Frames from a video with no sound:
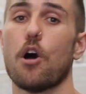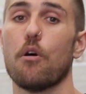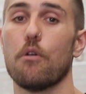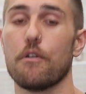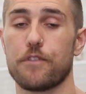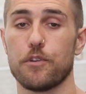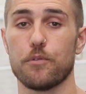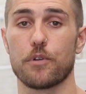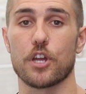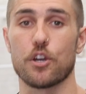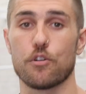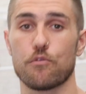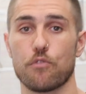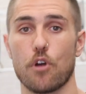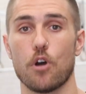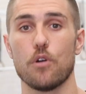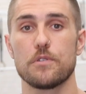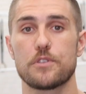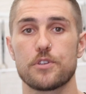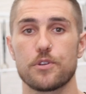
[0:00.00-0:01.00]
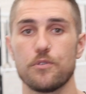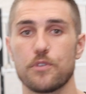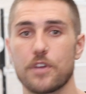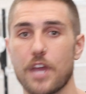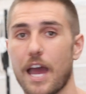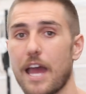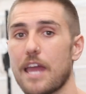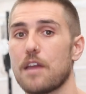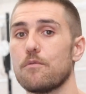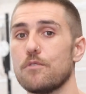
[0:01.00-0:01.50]
row. If you were going to row
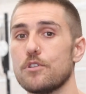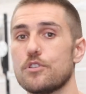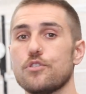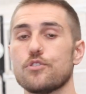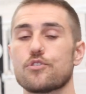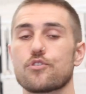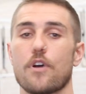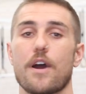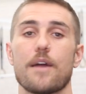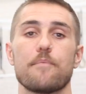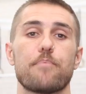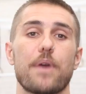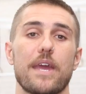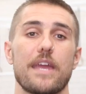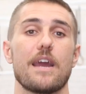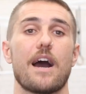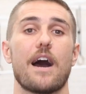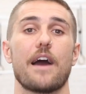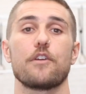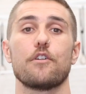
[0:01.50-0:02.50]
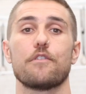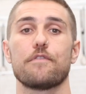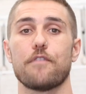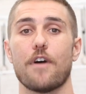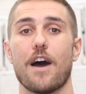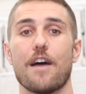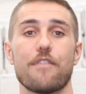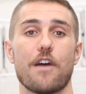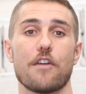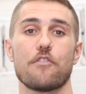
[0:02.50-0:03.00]
2K, would you try and PR your
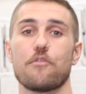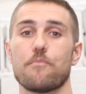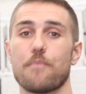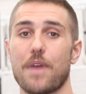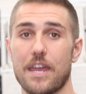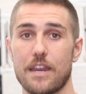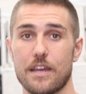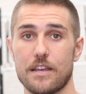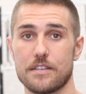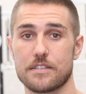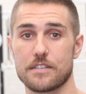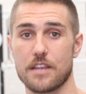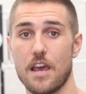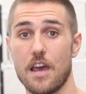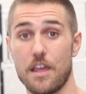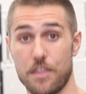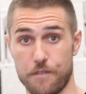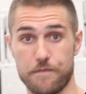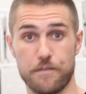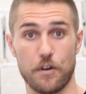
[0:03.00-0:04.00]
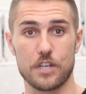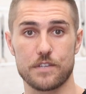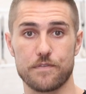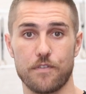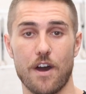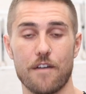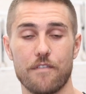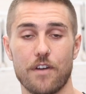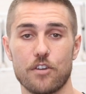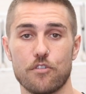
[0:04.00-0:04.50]
500 meters, the first
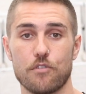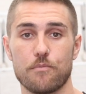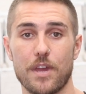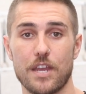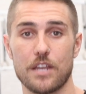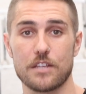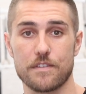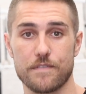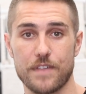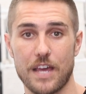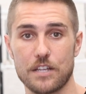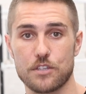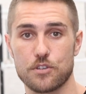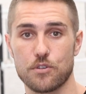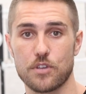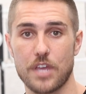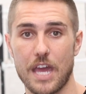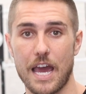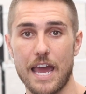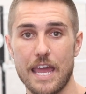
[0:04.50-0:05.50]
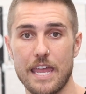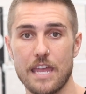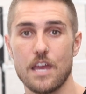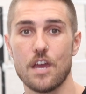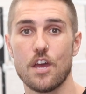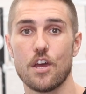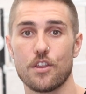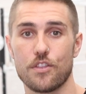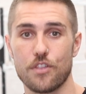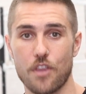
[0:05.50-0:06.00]
500 meters of that
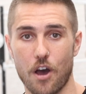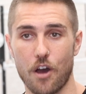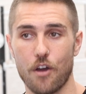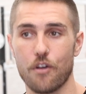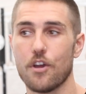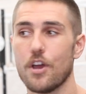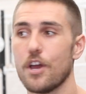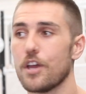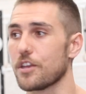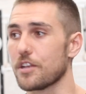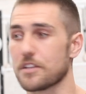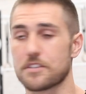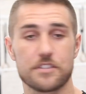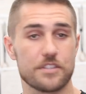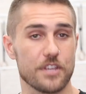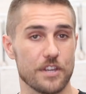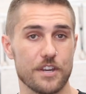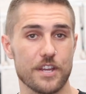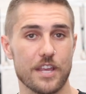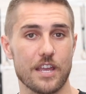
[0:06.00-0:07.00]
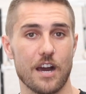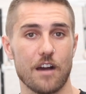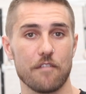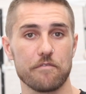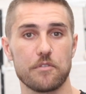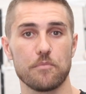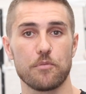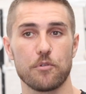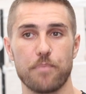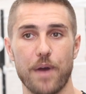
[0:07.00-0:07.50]
2K? No. You'd sit at a
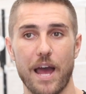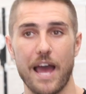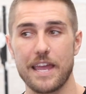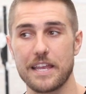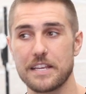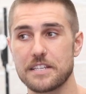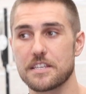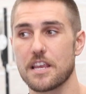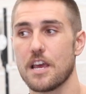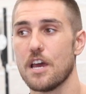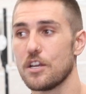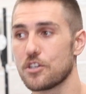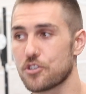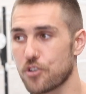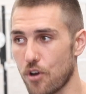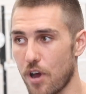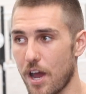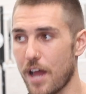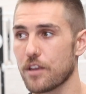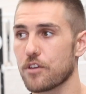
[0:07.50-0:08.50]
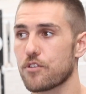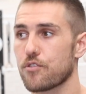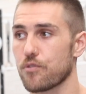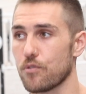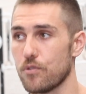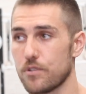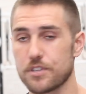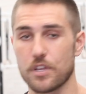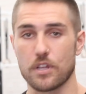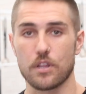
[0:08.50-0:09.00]
comfortable pace, try and
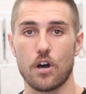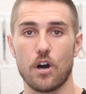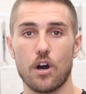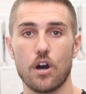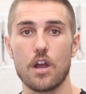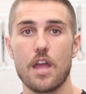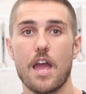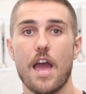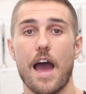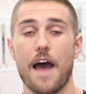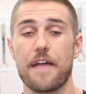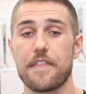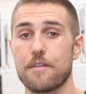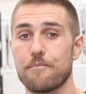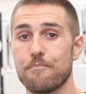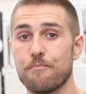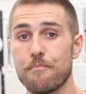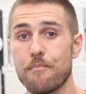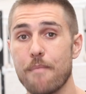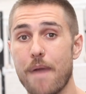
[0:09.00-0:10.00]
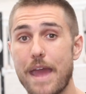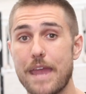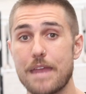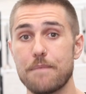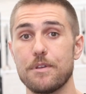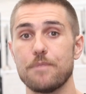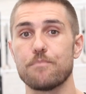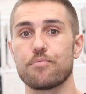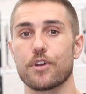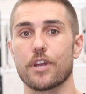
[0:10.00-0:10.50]
cruise along, and then
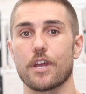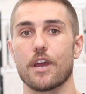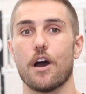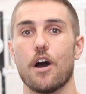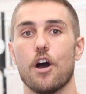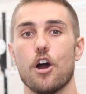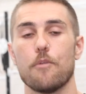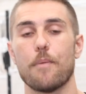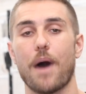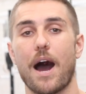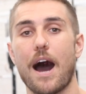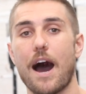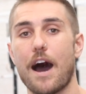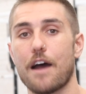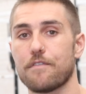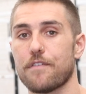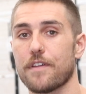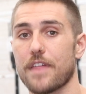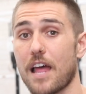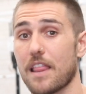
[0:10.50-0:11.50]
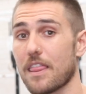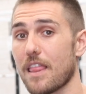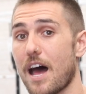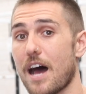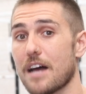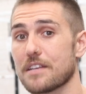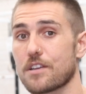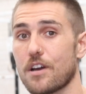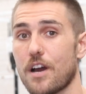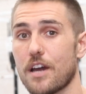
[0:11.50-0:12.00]
maybe bring it home hard for that
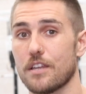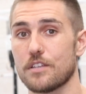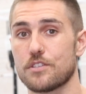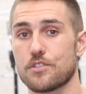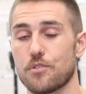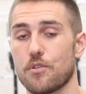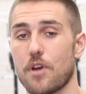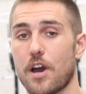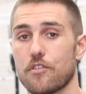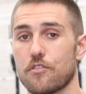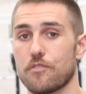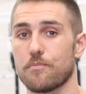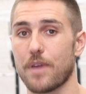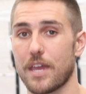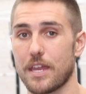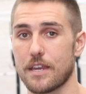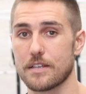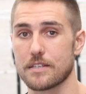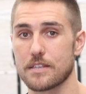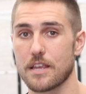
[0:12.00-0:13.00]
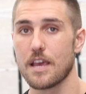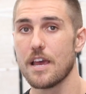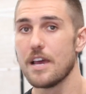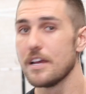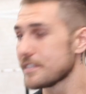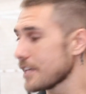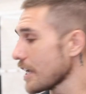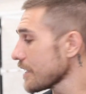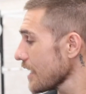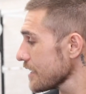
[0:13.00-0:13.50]
last kind of 200 meters.
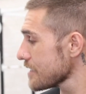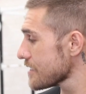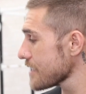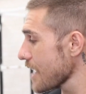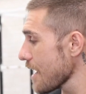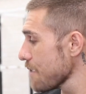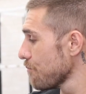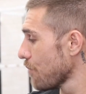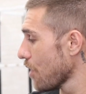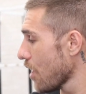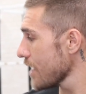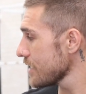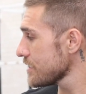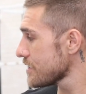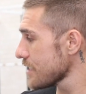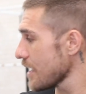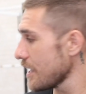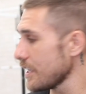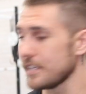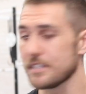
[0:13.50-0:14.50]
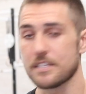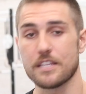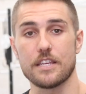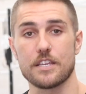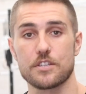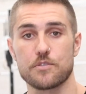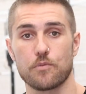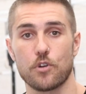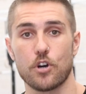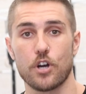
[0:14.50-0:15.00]
Take that same mindset into
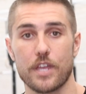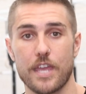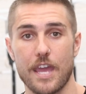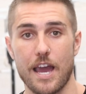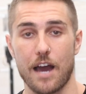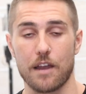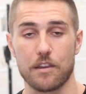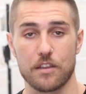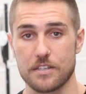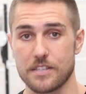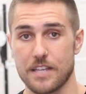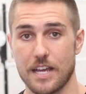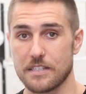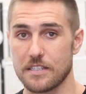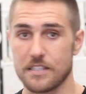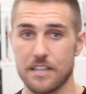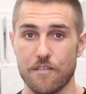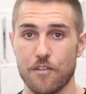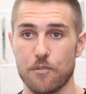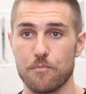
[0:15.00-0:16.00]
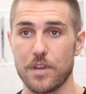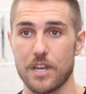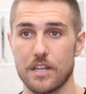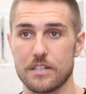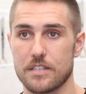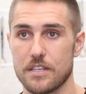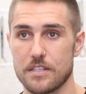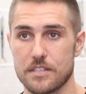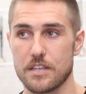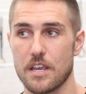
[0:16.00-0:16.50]
this workout, because that 7
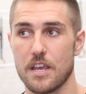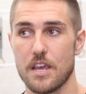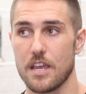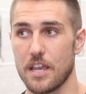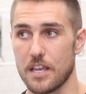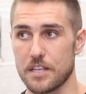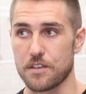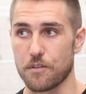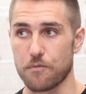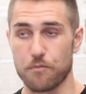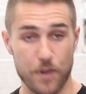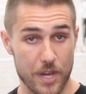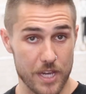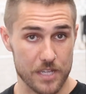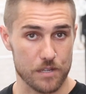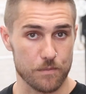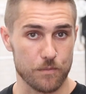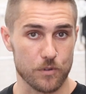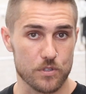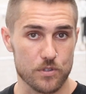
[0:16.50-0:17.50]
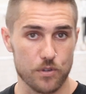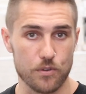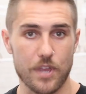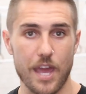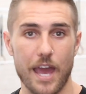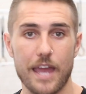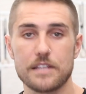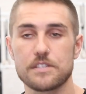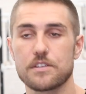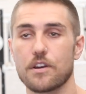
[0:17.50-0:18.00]
minutes is a reasonable
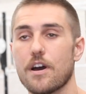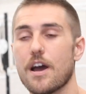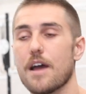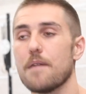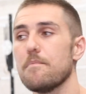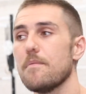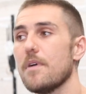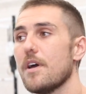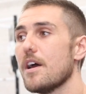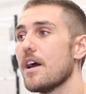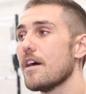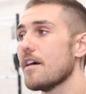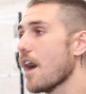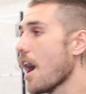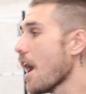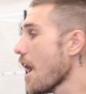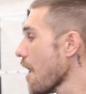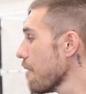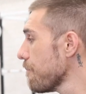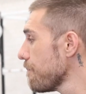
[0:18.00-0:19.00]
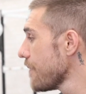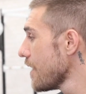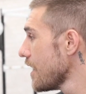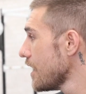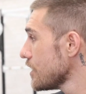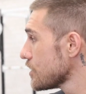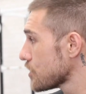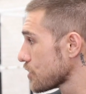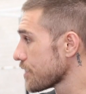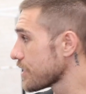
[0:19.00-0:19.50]
2K time.
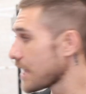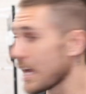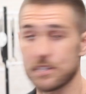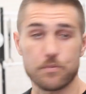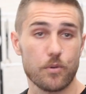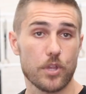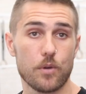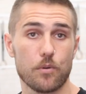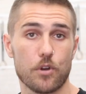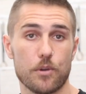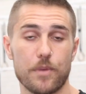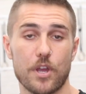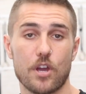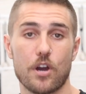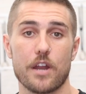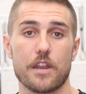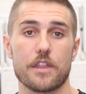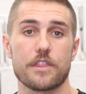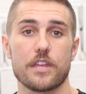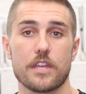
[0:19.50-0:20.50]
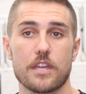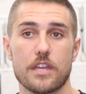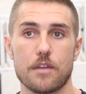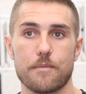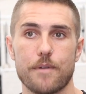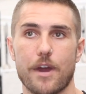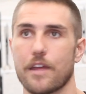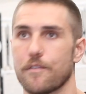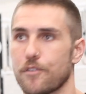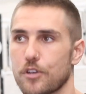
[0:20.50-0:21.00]
So that's what you want to be kind of
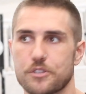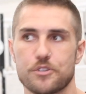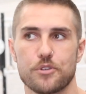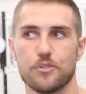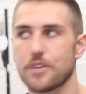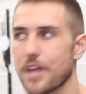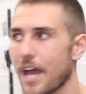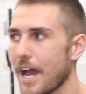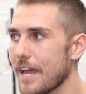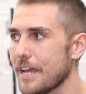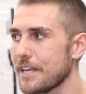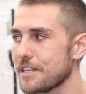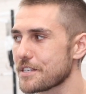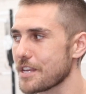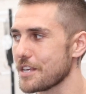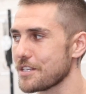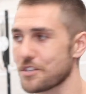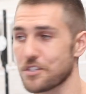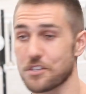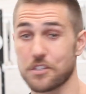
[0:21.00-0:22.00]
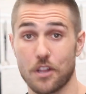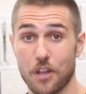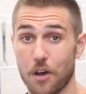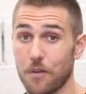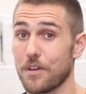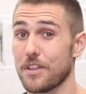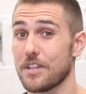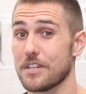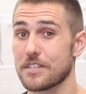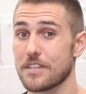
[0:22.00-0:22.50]
thinking about. If your 2K is
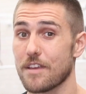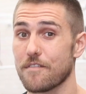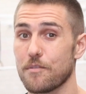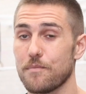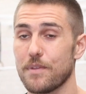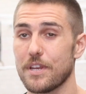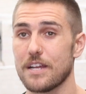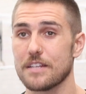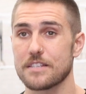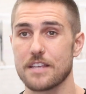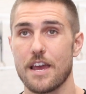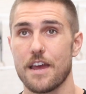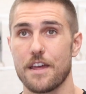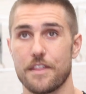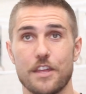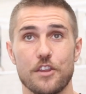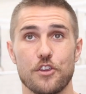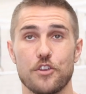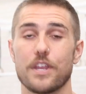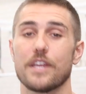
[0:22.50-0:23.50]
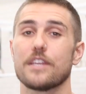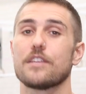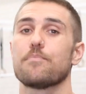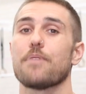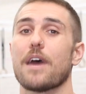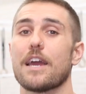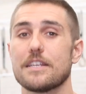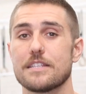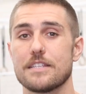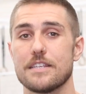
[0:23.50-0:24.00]
slower than 7 minutes, then you need to
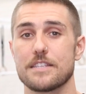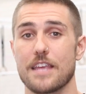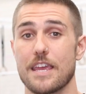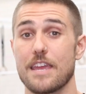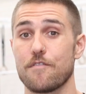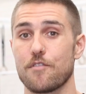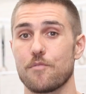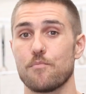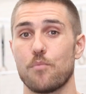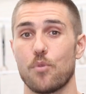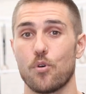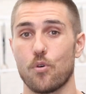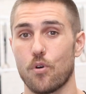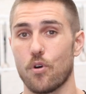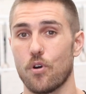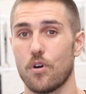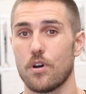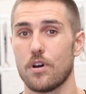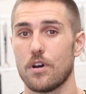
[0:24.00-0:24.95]
pace this even more.